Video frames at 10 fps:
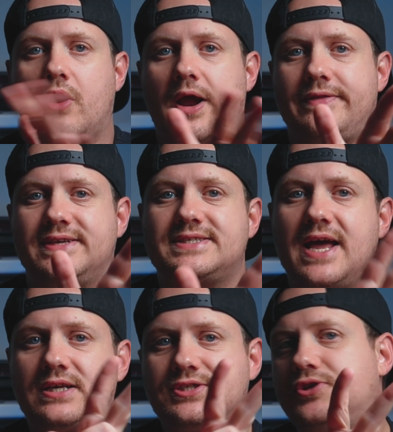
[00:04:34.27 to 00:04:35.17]
All right, these
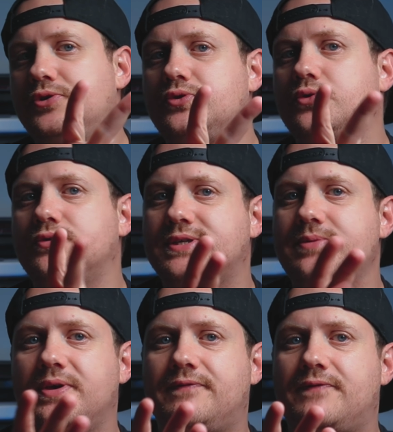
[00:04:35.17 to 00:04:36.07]
next two tools
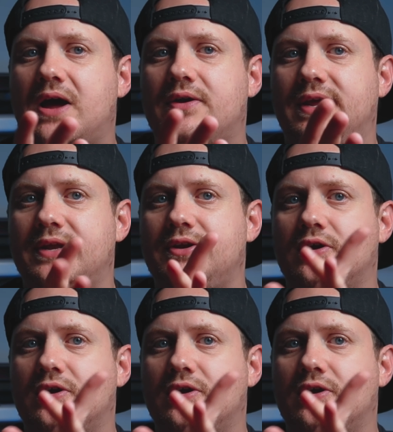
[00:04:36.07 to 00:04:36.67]
can be found in